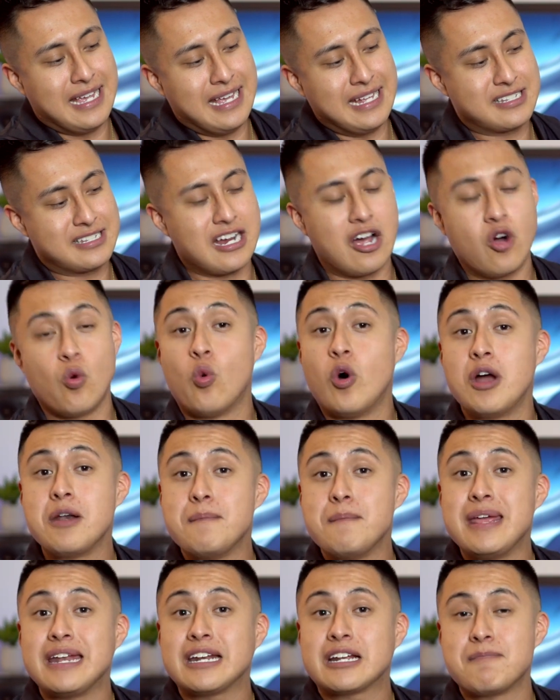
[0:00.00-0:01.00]
It's got
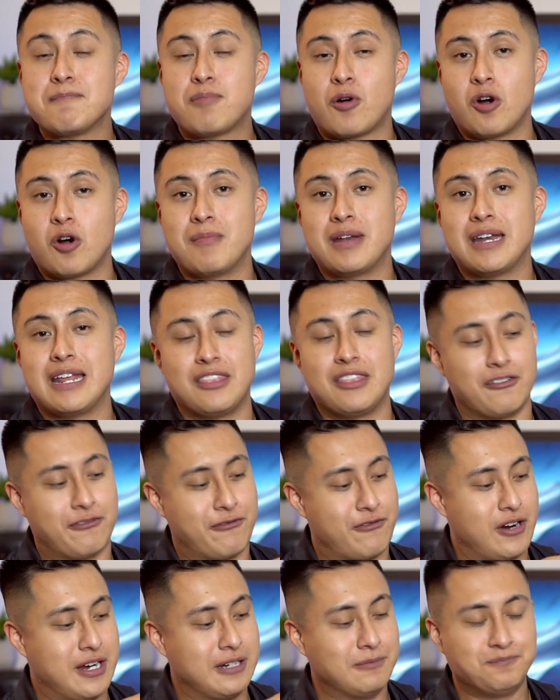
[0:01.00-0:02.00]
one main compartment in the
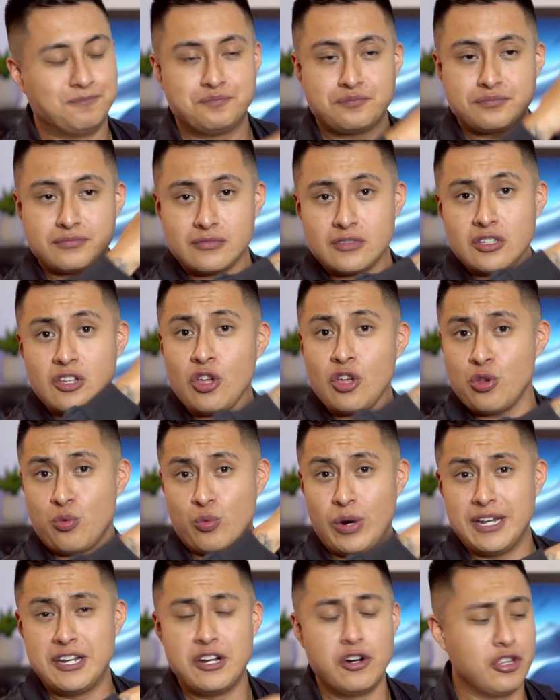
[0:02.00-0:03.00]
front,
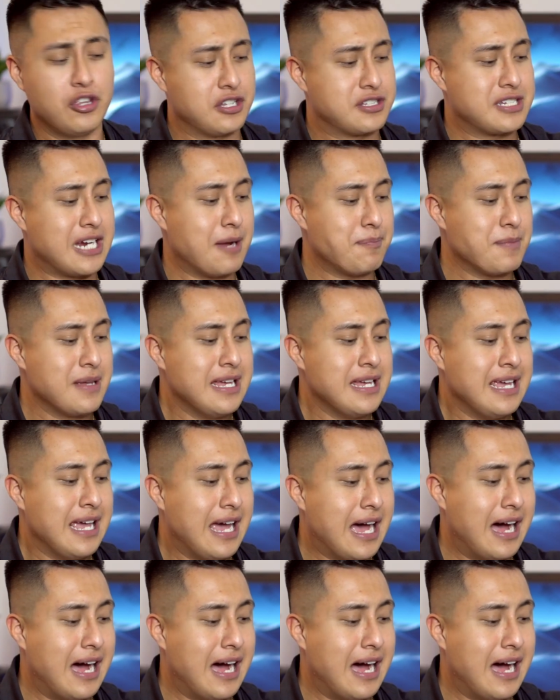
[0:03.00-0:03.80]
right here on the top.